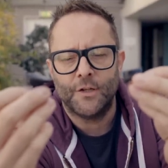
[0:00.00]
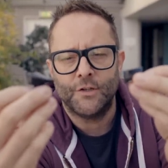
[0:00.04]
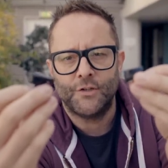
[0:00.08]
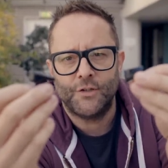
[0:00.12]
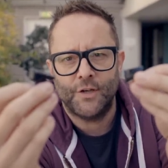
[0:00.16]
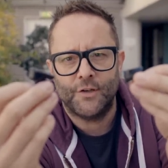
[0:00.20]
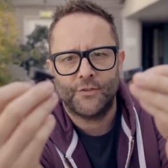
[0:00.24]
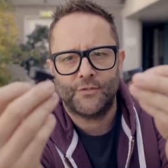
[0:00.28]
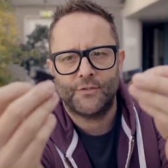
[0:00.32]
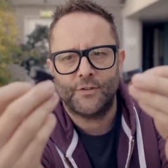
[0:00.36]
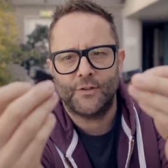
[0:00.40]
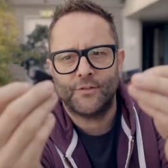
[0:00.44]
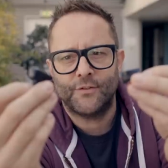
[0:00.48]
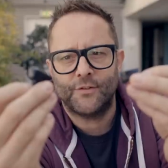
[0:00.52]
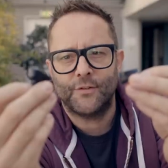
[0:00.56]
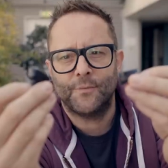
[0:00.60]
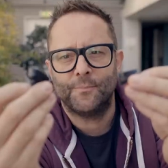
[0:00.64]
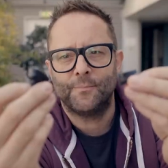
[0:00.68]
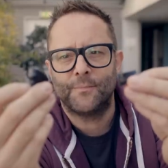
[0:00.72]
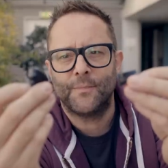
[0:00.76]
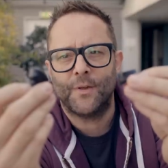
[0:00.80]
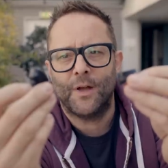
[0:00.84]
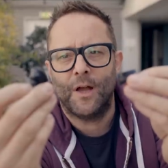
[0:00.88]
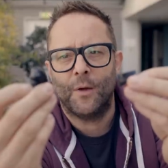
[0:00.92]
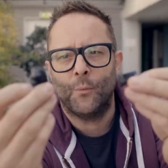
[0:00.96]
Just as
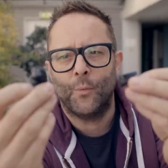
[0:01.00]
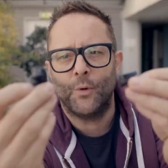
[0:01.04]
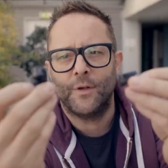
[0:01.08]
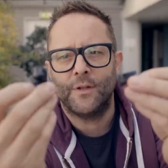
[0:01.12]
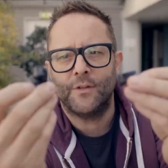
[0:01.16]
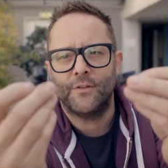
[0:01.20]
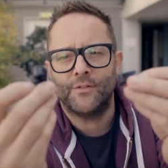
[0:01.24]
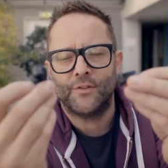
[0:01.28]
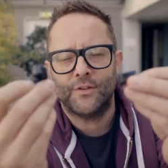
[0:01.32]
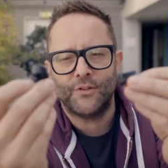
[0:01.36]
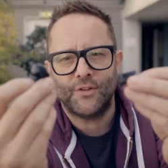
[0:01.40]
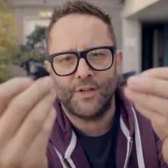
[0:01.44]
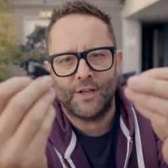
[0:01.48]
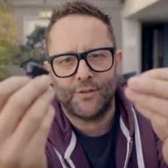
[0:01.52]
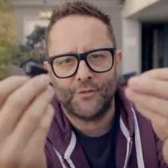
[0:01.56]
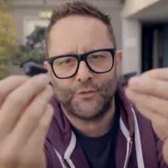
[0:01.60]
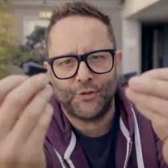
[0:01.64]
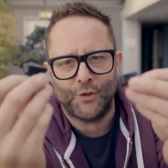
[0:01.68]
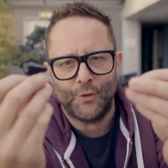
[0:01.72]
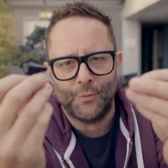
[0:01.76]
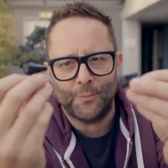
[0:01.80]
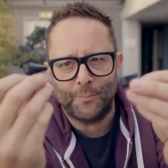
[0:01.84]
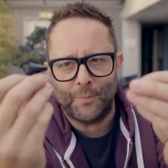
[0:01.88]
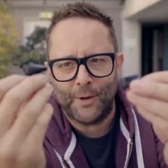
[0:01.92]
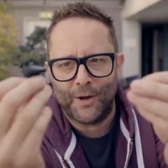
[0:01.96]
I wouldn't
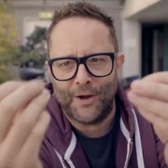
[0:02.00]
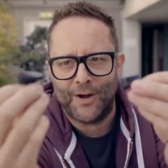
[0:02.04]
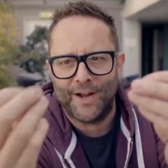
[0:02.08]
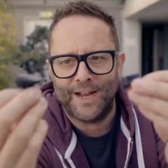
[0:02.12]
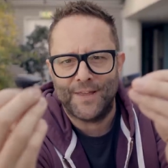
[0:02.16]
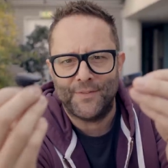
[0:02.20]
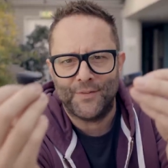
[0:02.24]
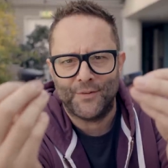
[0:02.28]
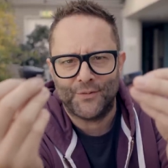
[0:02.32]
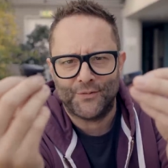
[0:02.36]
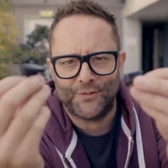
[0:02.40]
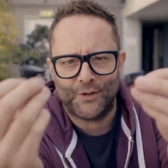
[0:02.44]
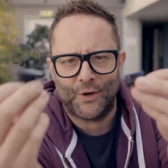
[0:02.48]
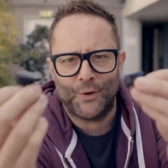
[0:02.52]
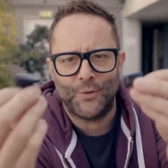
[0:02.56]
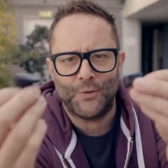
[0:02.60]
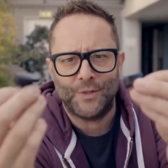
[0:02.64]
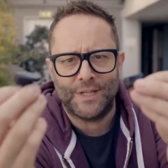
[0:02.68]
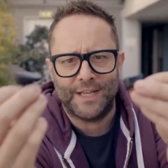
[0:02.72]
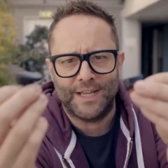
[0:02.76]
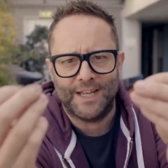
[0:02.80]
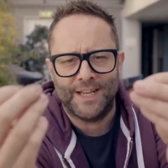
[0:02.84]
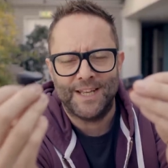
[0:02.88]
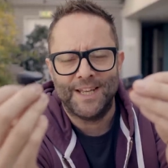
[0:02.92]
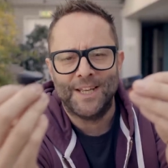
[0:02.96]
suggest you buy the
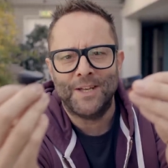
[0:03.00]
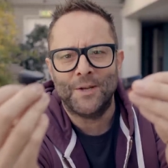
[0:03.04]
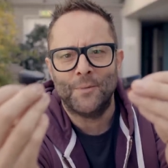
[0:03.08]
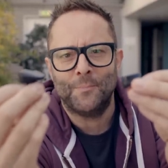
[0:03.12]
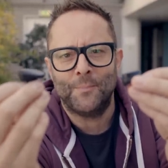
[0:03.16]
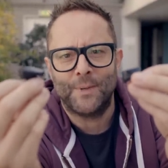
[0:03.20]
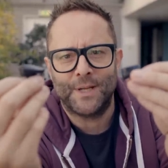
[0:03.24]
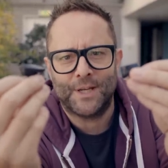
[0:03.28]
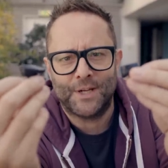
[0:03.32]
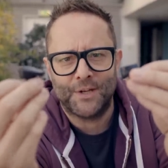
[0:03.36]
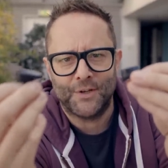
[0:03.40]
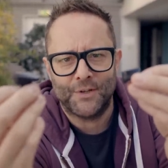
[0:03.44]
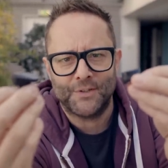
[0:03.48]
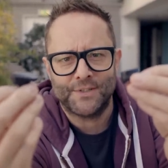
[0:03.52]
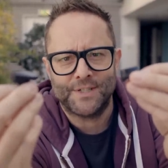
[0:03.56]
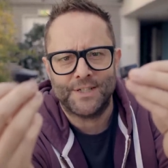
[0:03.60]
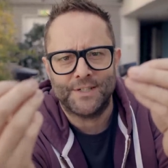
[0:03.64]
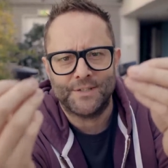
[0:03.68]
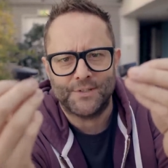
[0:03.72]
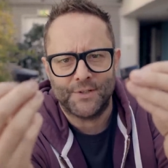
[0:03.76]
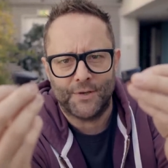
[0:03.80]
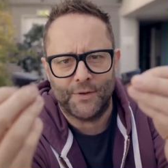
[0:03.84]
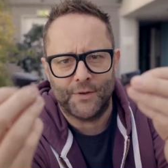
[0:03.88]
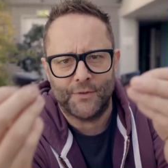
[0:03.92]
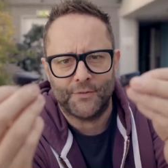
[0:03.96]
Sony because
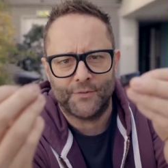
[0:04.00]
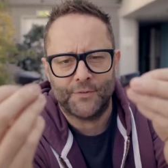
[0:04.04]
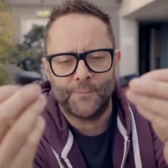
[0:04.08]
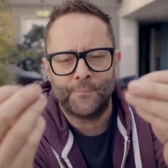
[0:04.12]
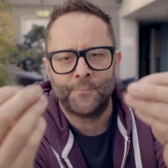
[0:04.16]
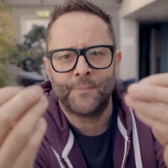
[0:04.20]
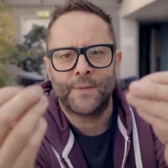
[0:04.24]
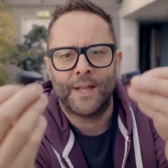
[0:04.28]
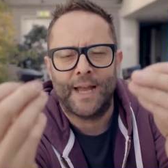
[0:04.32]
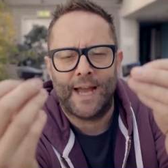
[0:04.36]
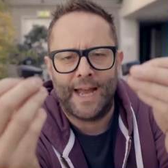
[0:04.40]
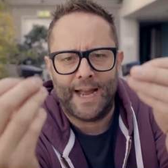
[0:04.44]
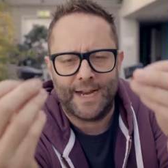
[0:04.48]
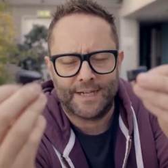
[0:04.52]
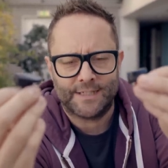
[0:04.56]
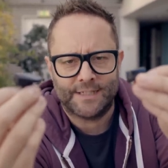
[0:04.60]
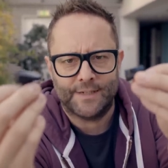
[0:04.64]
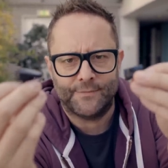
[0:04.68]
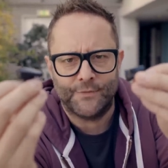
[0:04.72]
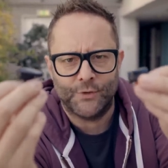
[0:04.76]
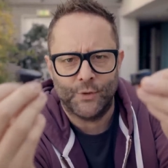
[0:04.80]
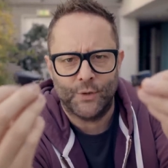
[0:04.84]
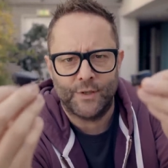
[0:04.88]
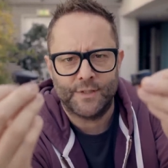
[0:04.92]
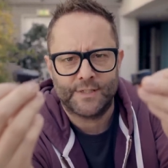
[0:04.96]
it does
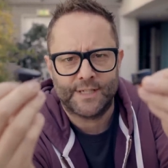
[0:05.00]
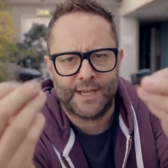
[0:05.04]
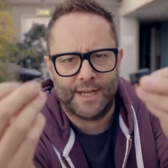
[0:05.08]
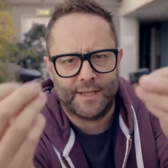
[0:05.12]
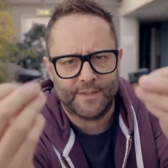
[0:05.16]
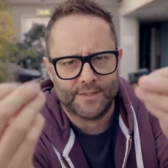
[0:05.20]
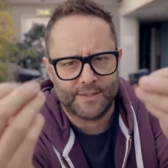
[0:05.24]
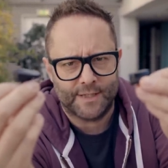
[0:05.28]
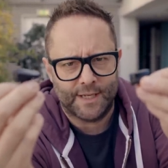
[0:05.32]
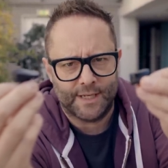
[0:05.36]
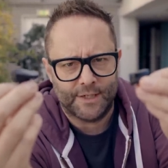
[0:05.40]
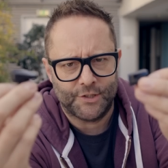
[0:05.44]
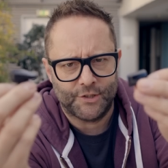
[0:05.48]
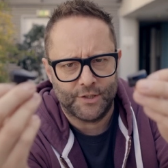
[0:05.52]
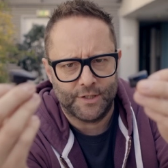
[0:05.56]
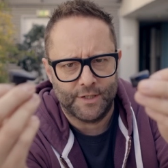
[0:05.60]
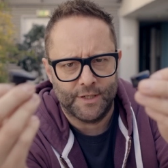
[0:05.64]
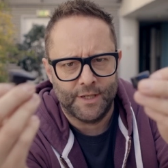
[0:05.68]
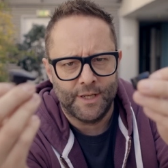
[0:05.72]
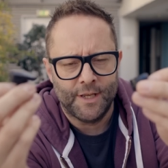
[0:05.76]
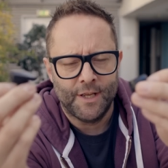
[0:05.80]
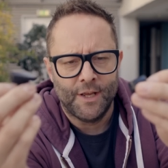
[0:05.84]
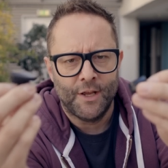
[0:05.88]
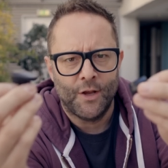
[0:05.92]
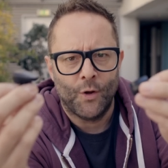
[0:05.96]
active noise cancellation.